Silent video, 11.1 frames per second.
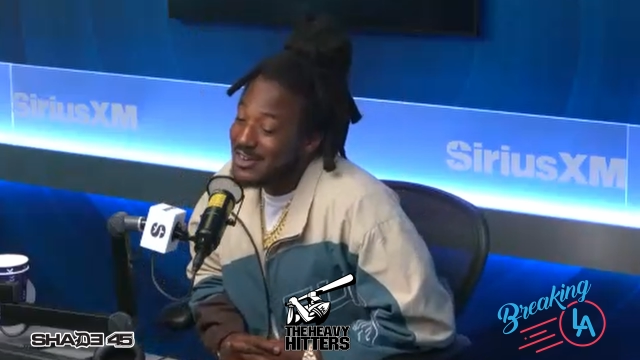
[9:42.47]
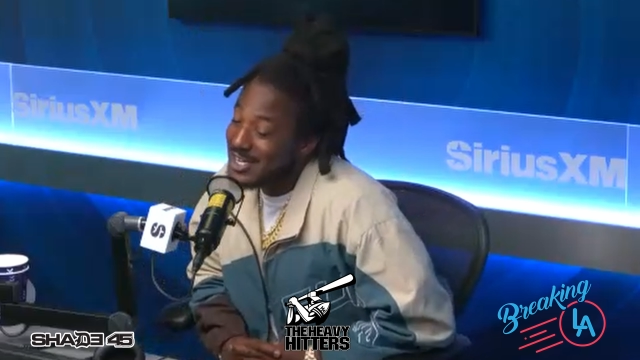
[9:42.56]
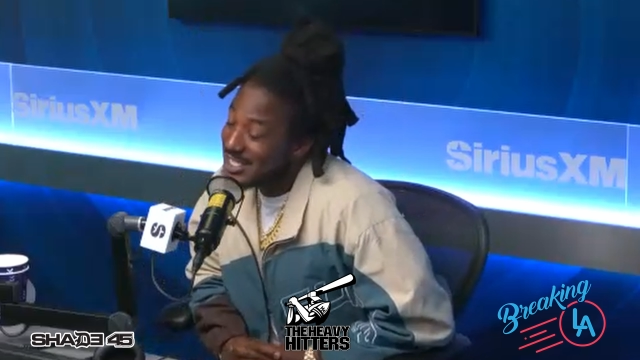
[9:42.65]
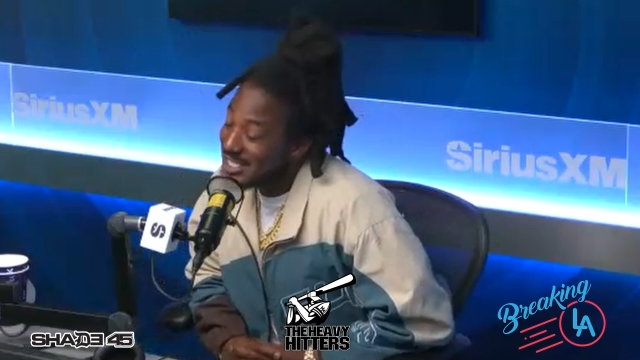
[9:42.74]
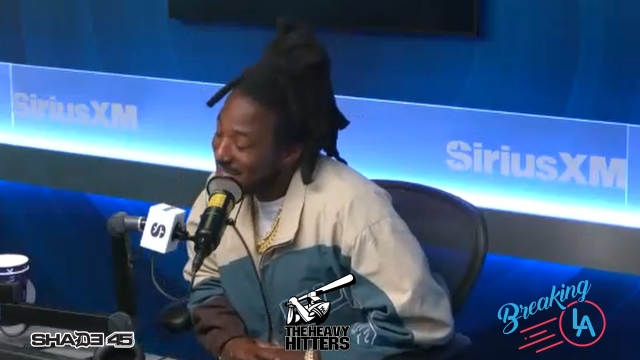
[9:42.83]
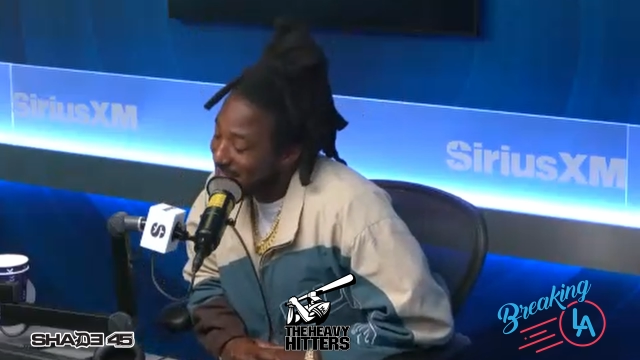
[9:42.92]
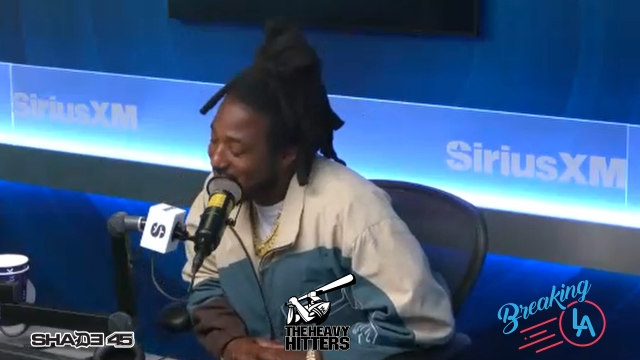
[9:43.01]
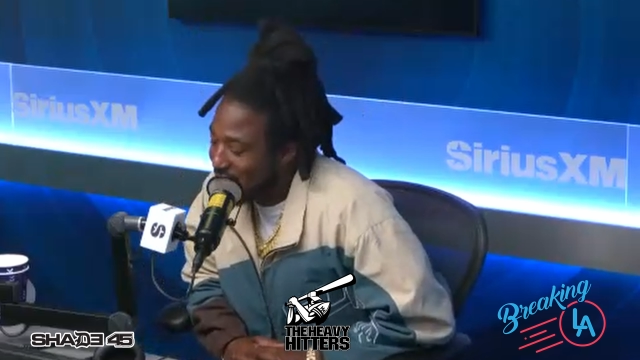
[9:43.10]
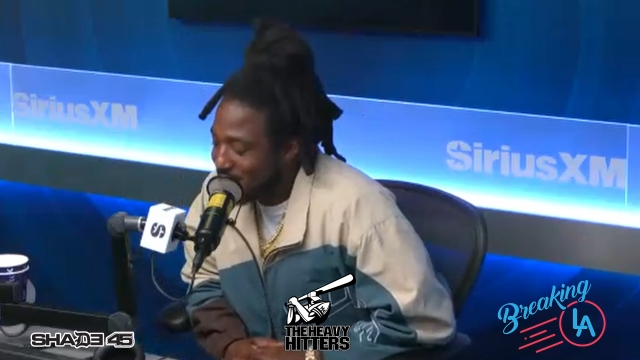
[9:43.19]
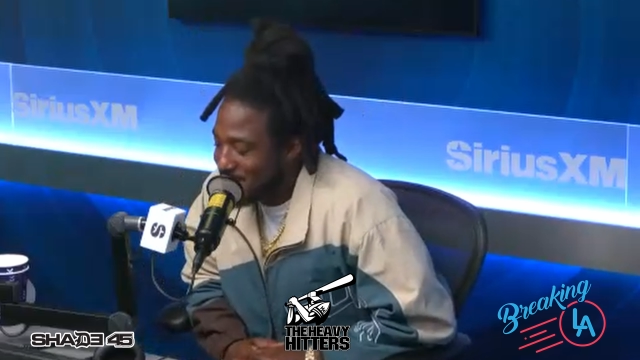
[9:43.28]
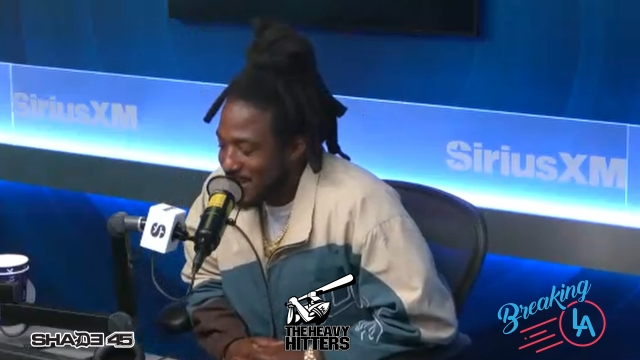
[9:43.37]
of the
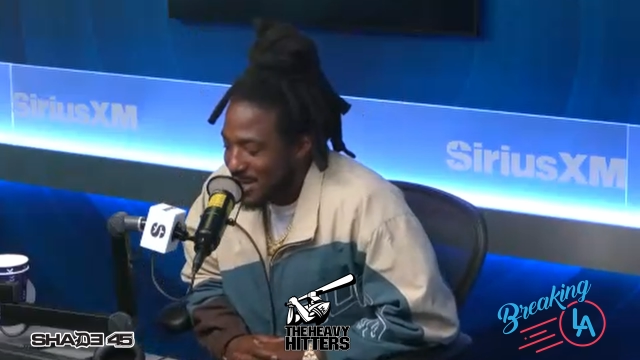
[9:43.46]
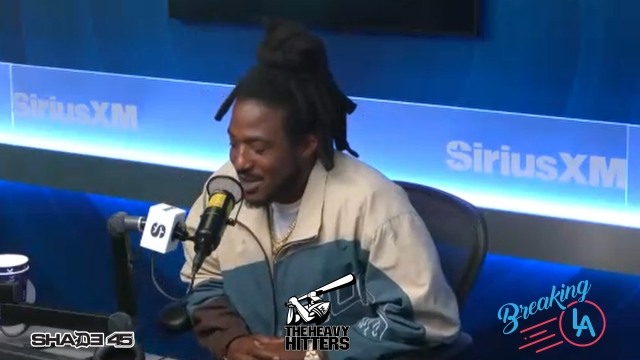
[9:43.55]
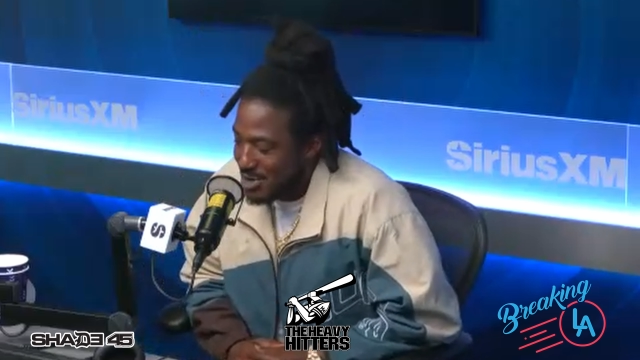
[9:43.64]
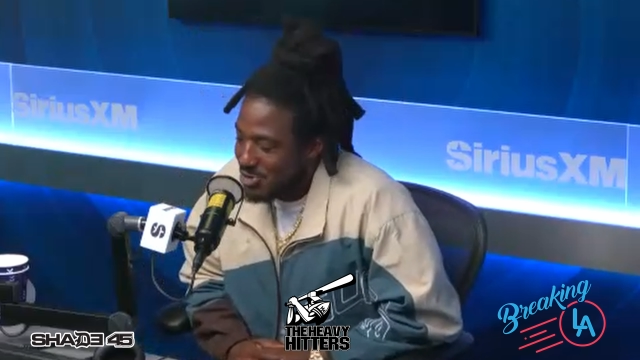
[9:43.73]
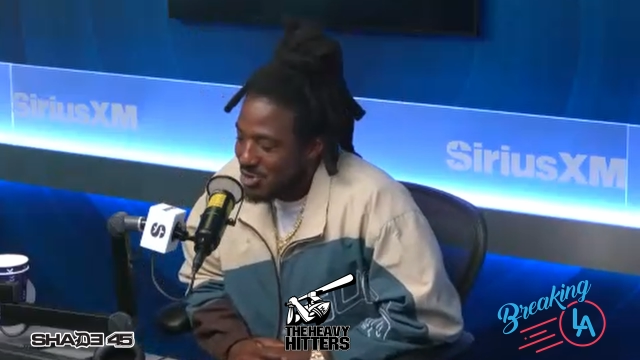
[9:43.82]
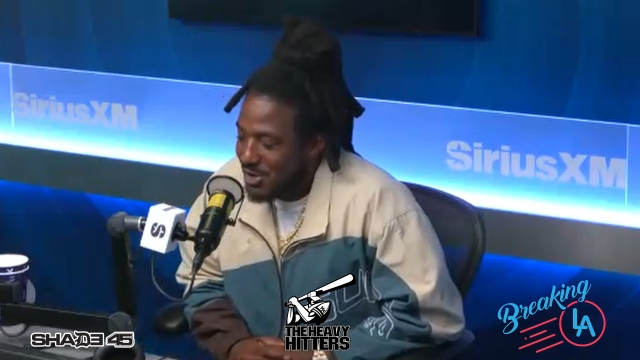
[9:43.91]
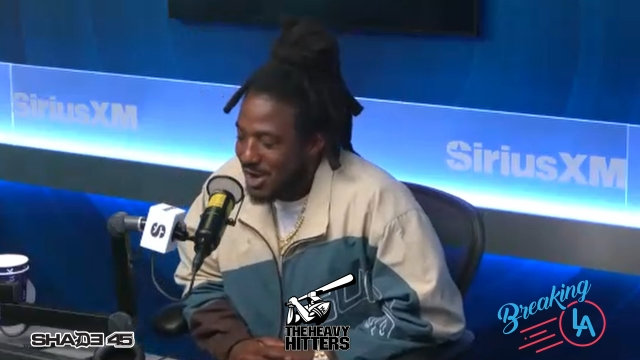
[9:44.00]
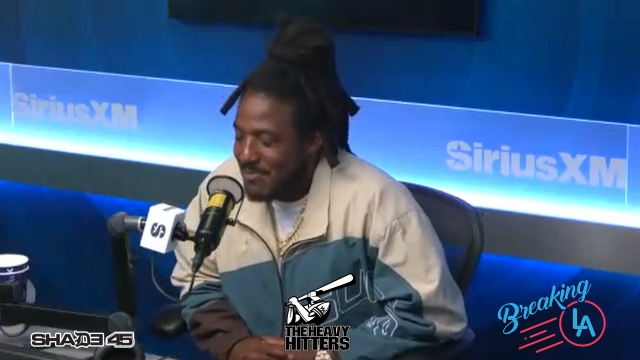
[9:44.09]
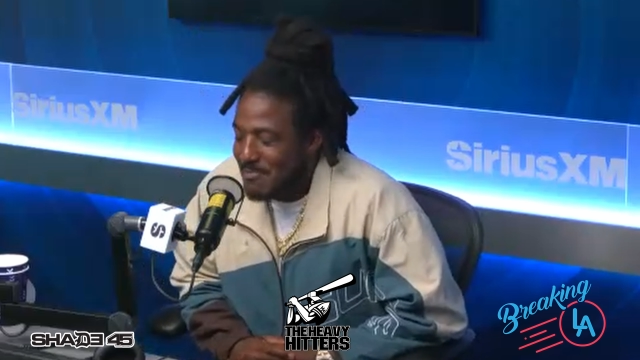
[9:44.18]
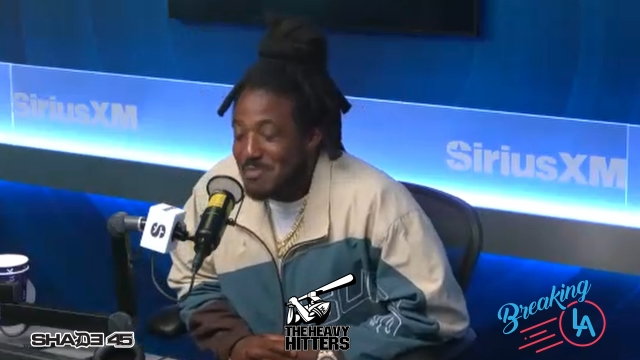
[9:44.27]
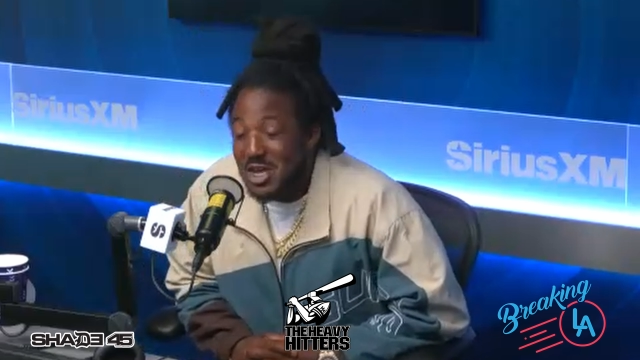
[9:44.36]
slums, you know
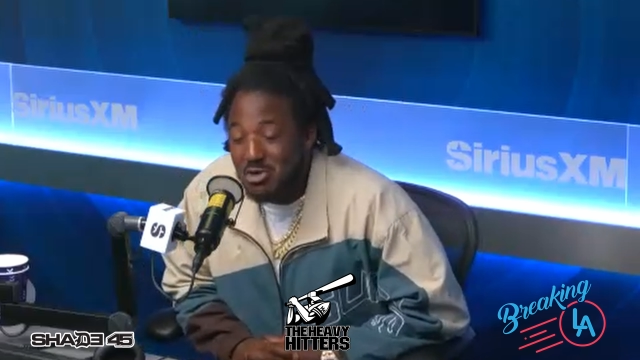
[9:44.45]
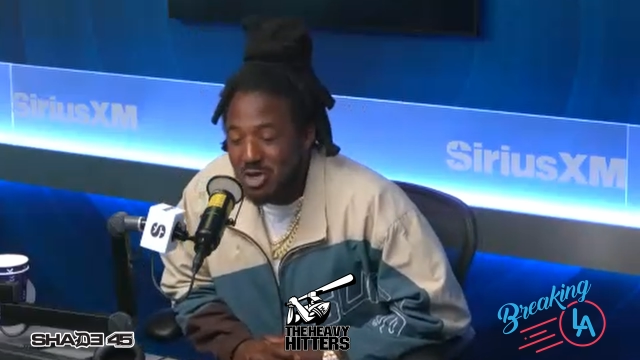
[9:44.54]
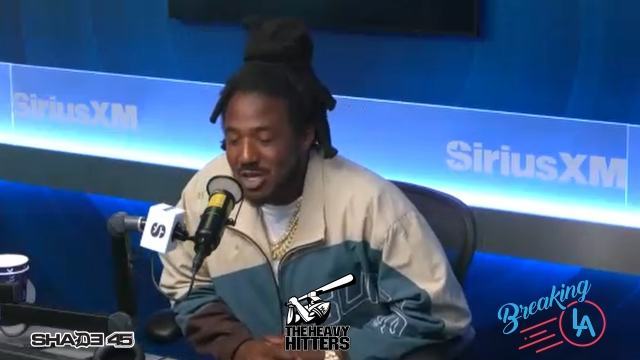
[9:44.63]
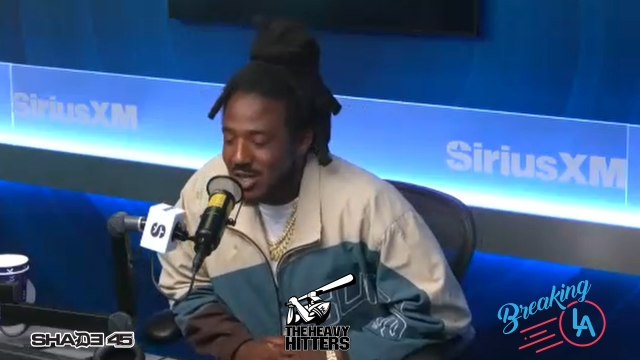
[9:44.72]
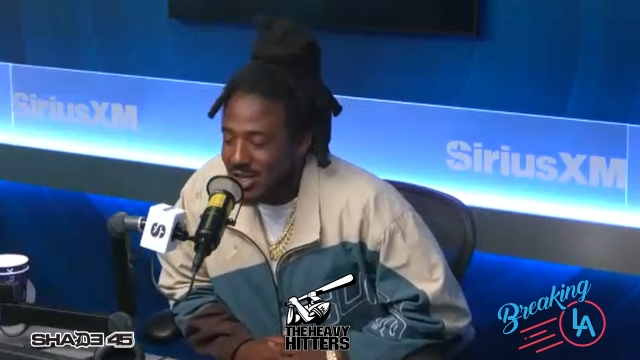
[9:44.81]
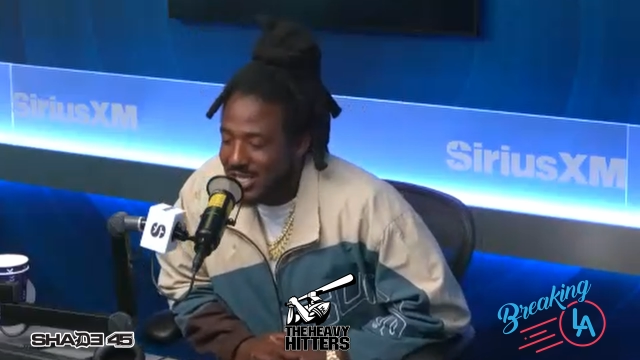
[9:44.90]
that million.